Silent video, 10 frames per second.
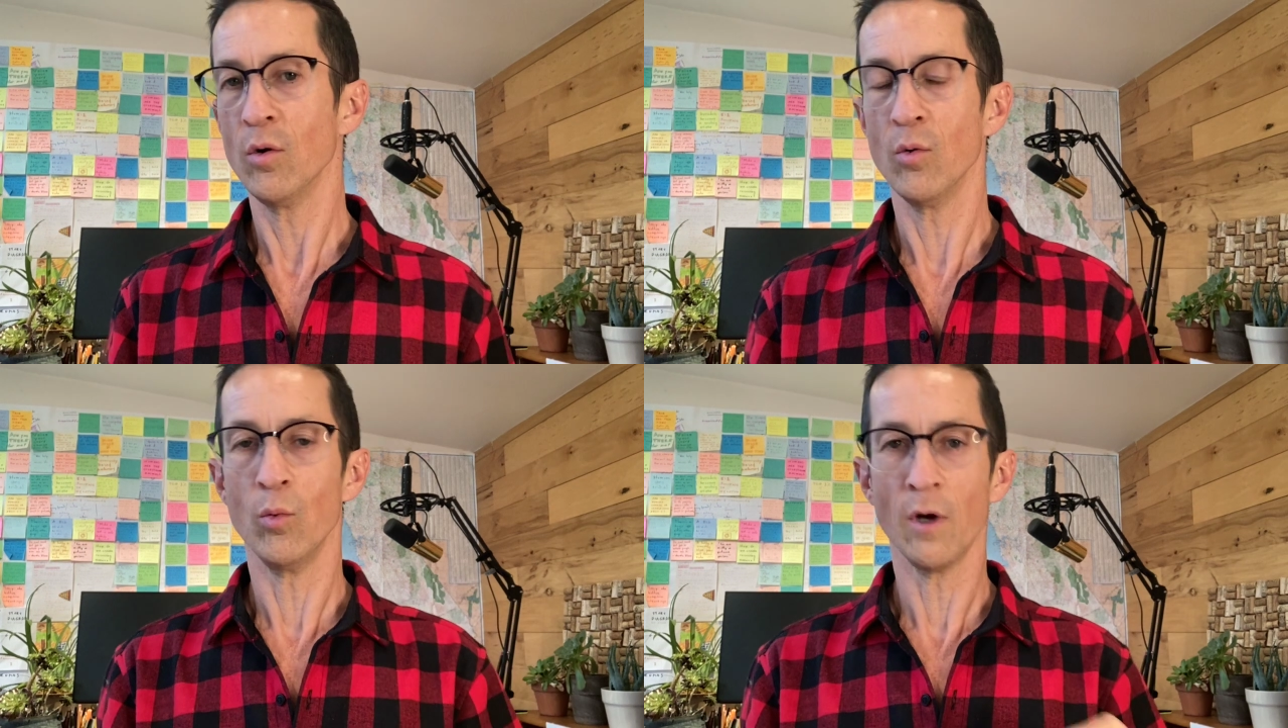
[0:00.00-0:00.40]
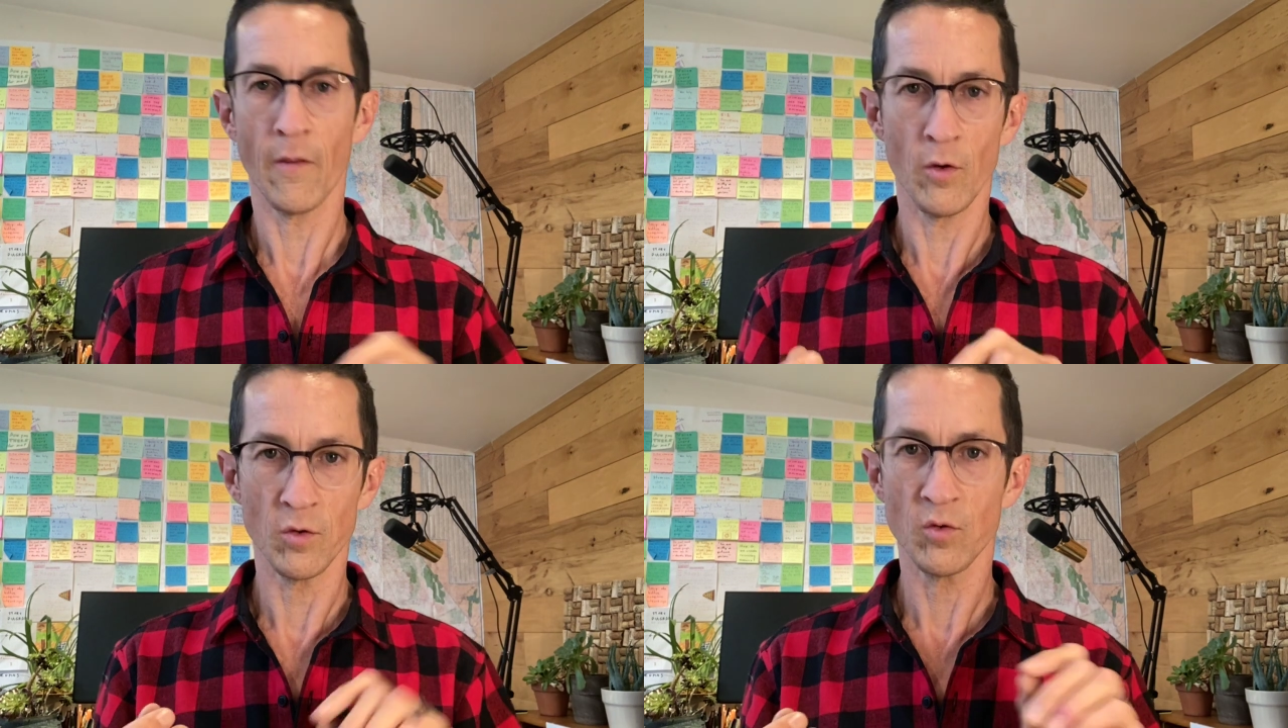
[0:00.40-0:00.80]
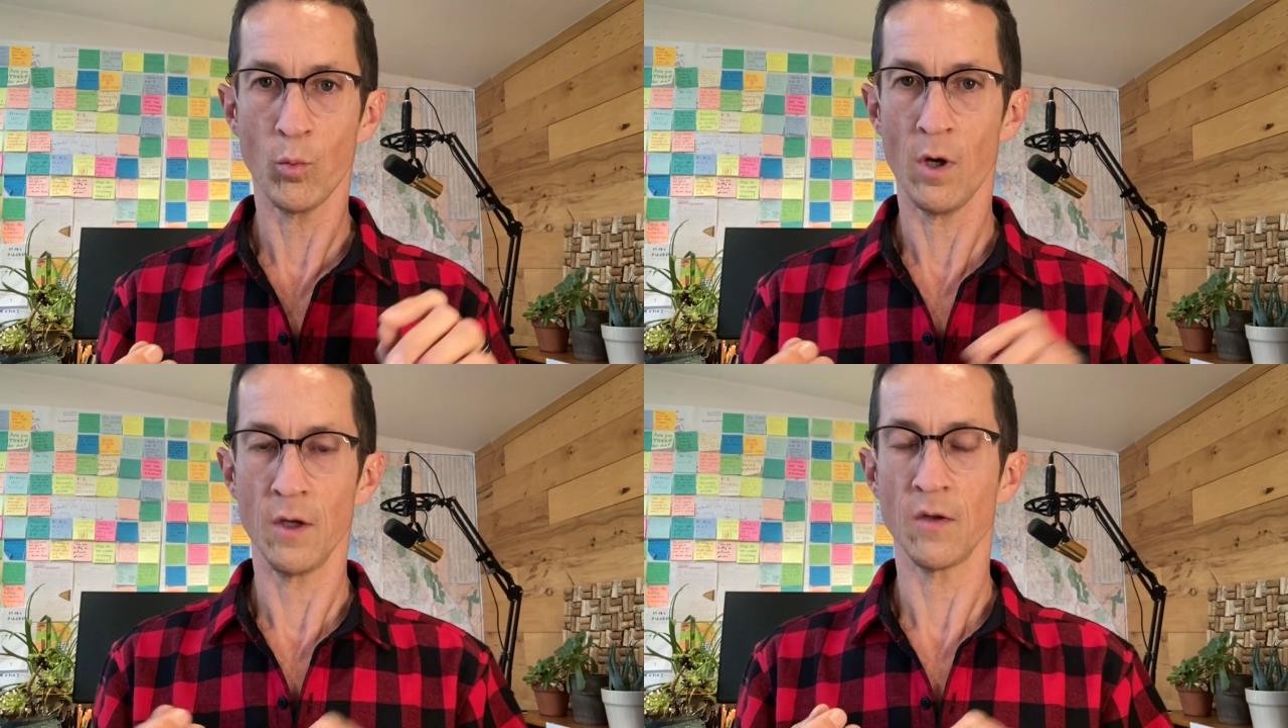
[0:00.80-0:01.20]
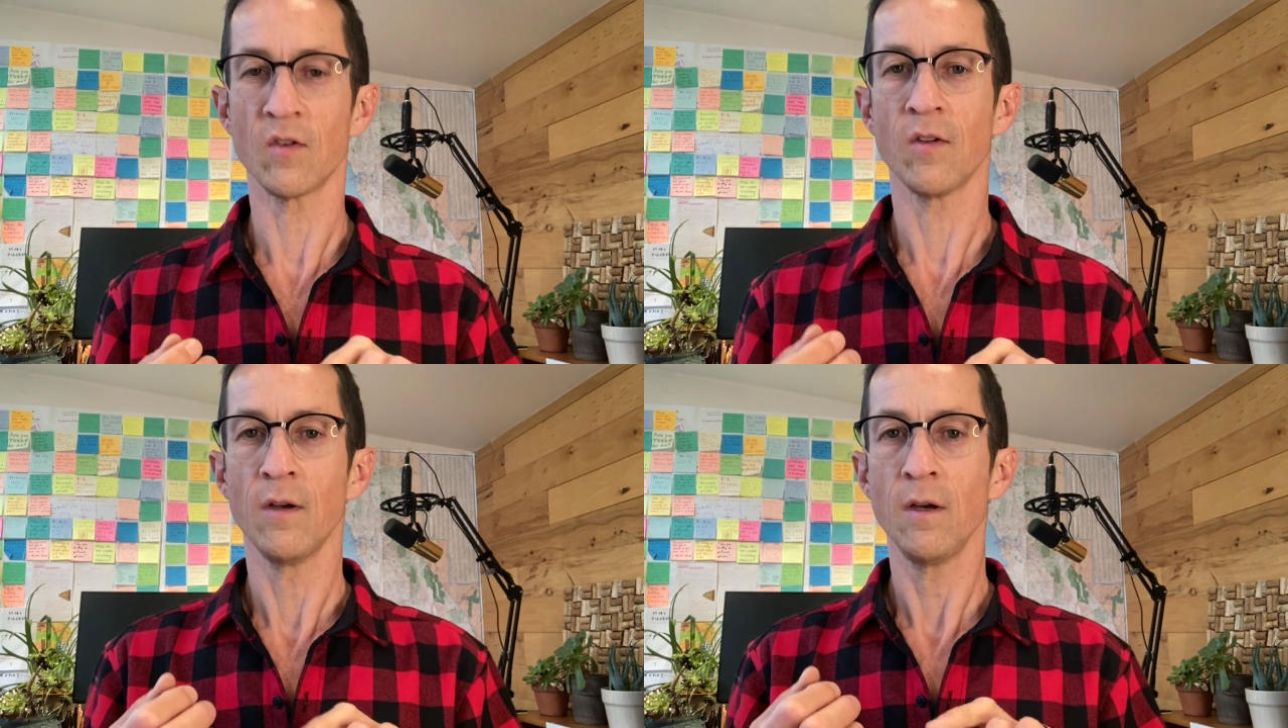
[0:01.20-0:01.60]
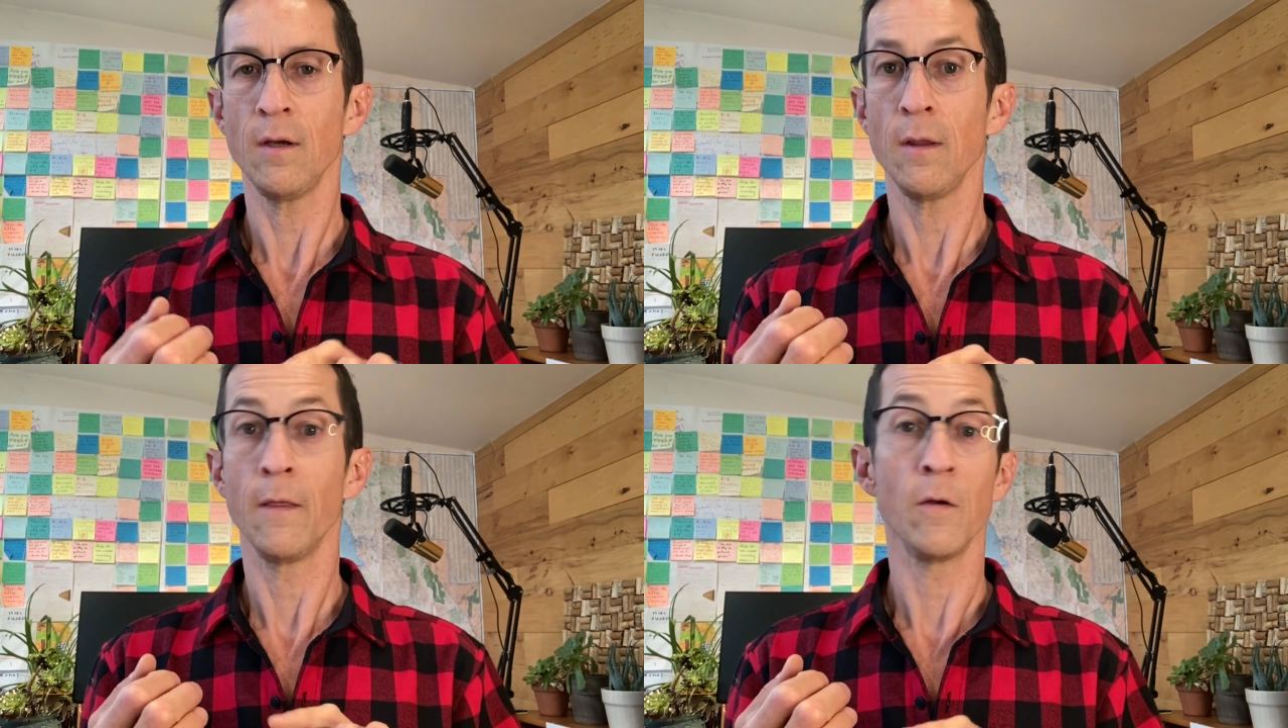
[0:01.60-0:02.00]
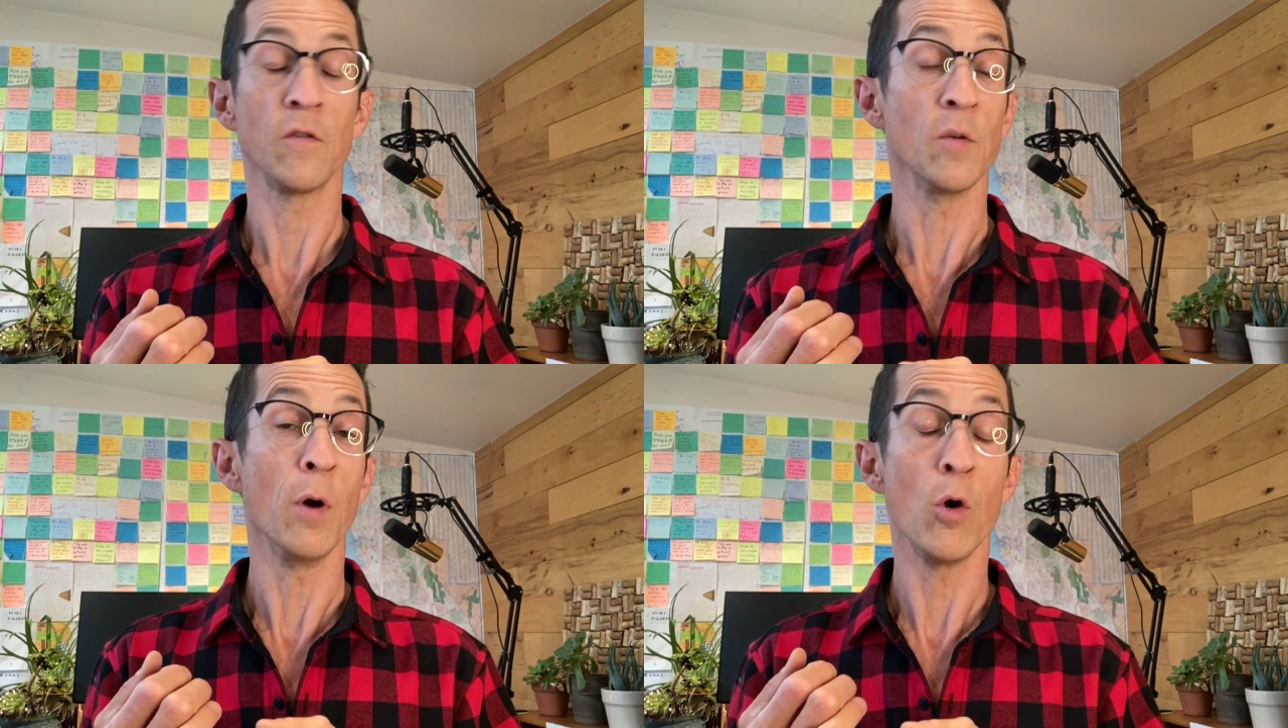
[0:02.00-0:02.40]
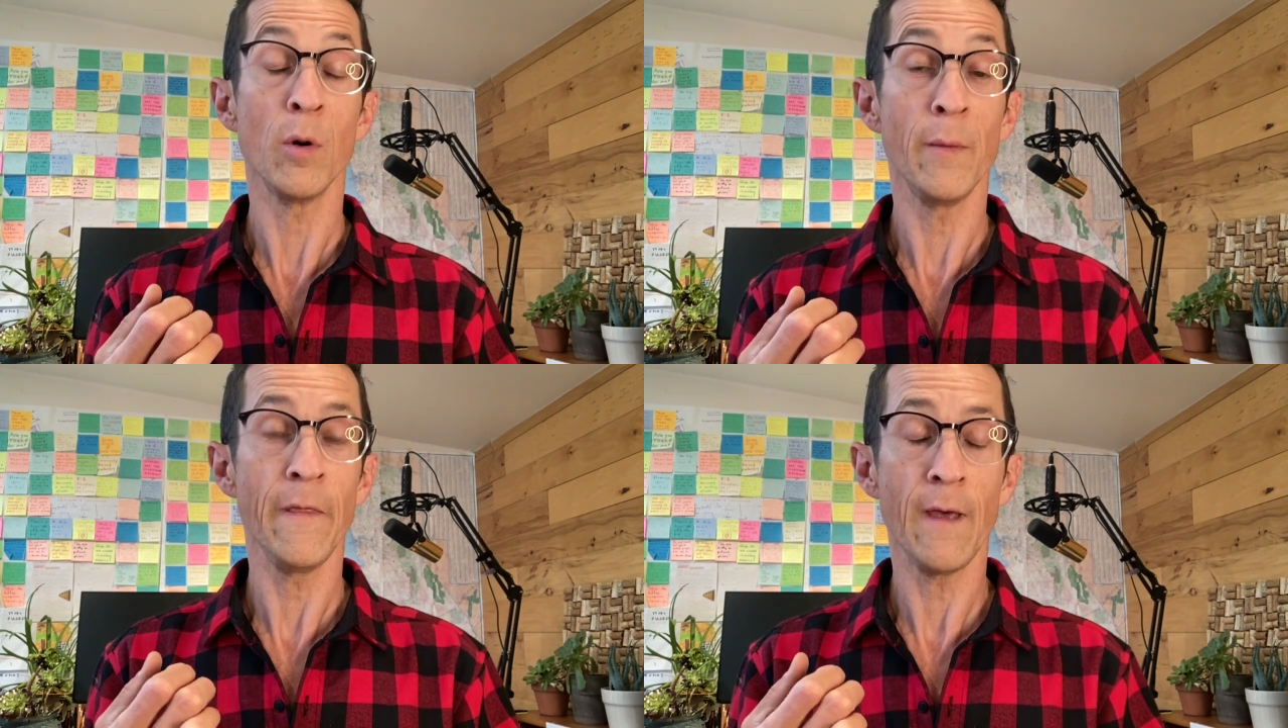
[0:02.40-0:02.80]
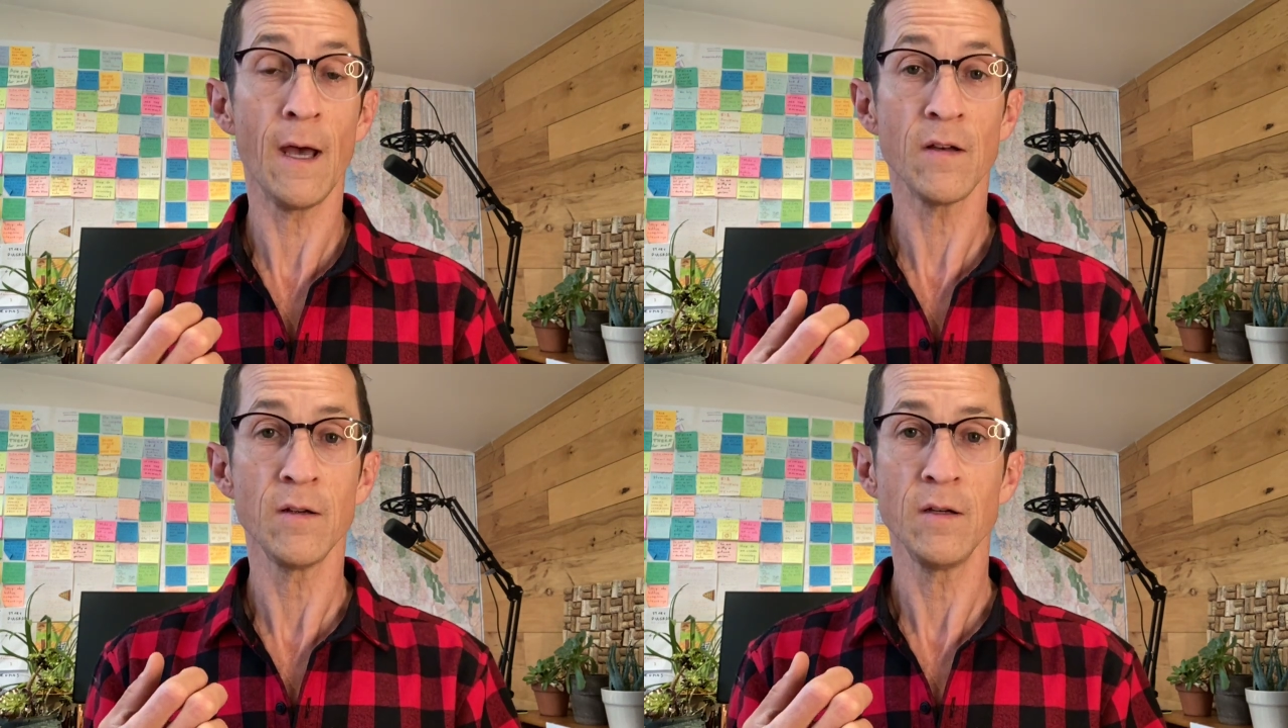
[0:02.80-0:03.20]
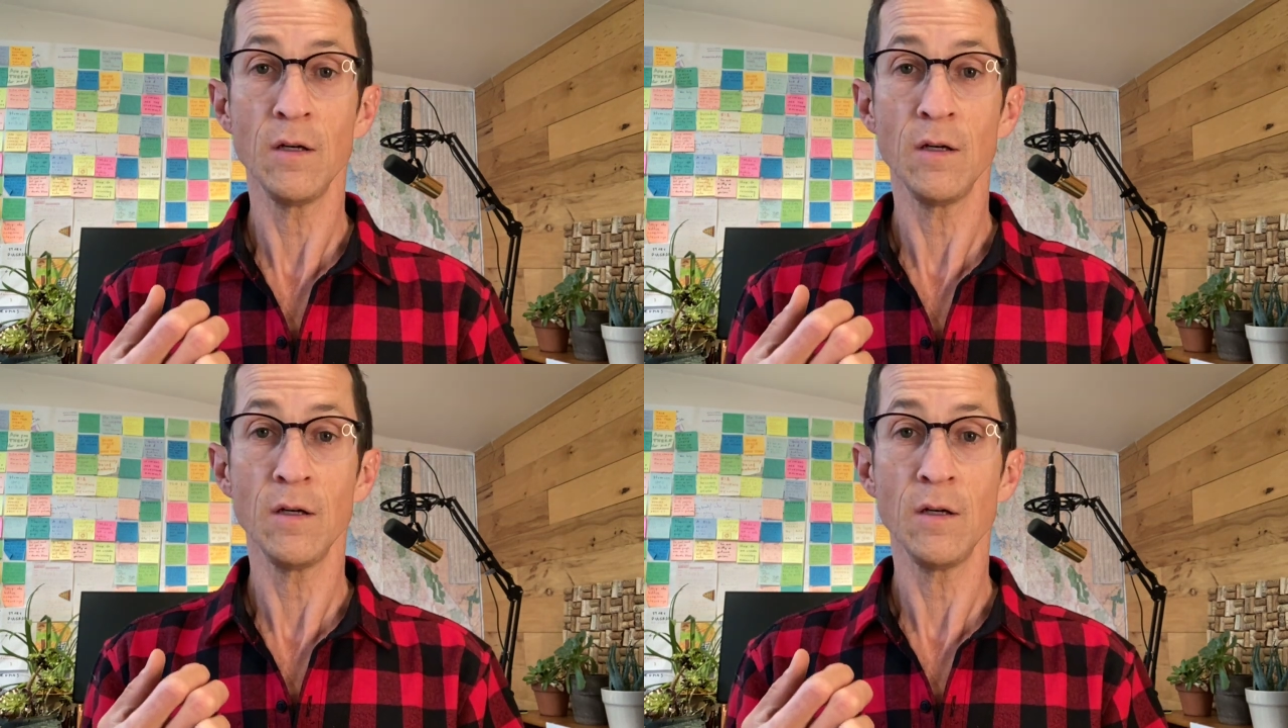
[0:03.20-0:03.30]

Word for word: One of those was There's a Poem in That